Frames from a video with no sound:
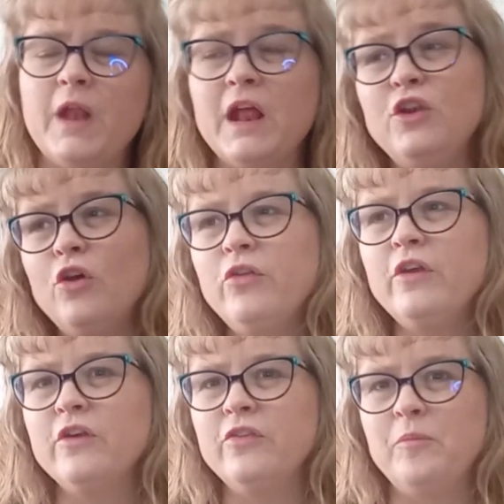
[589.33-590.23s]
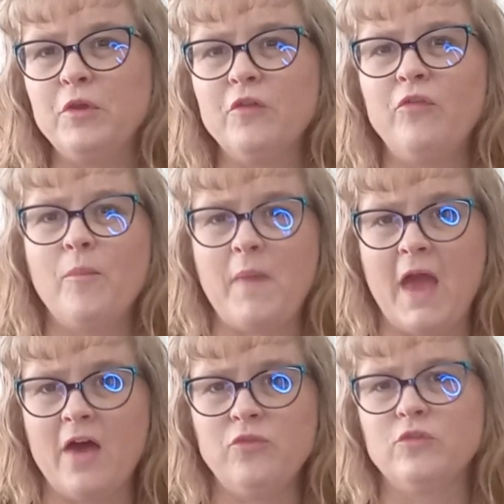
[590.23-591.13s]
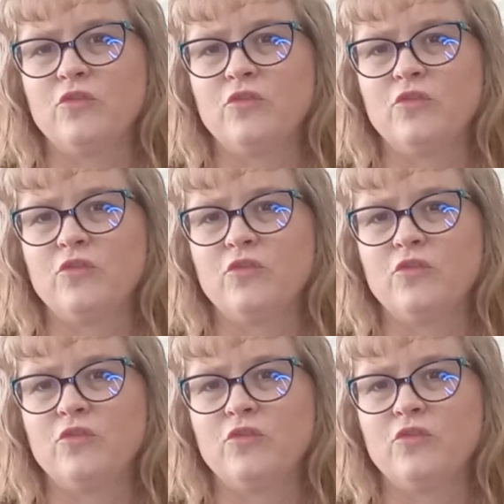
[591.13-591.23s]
But I know the Good and the Beautiful math,